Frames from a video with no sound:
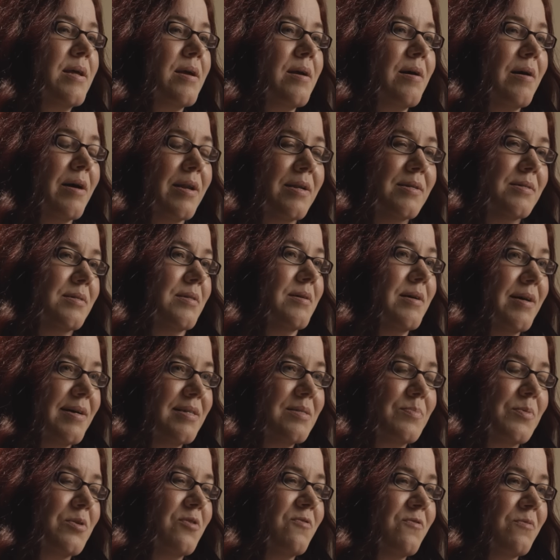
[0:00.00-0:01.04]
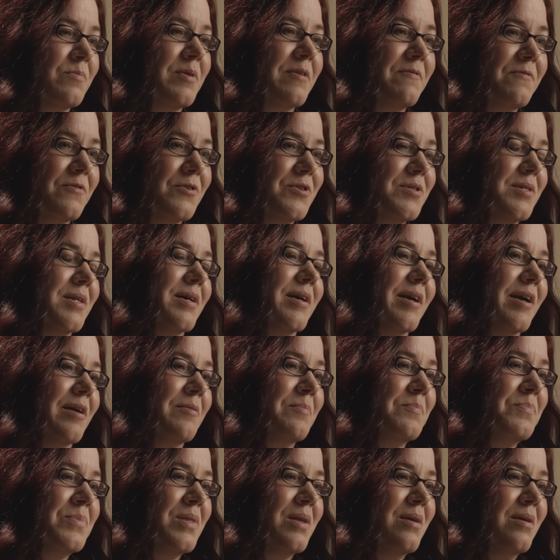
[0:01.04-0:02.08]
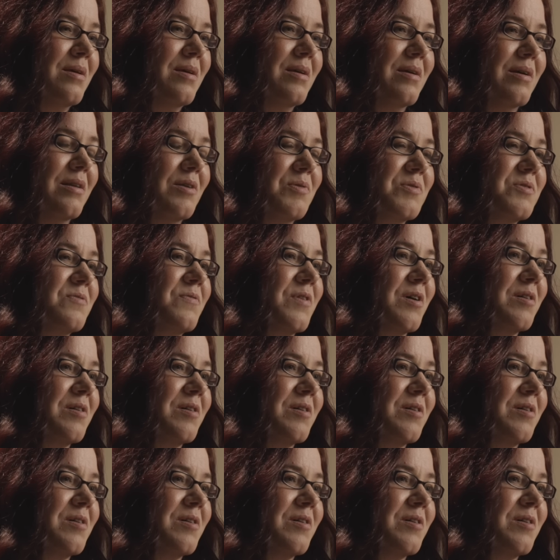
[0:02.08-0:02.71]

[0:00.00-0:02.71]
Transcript: And I got into the hospital for my first night and I was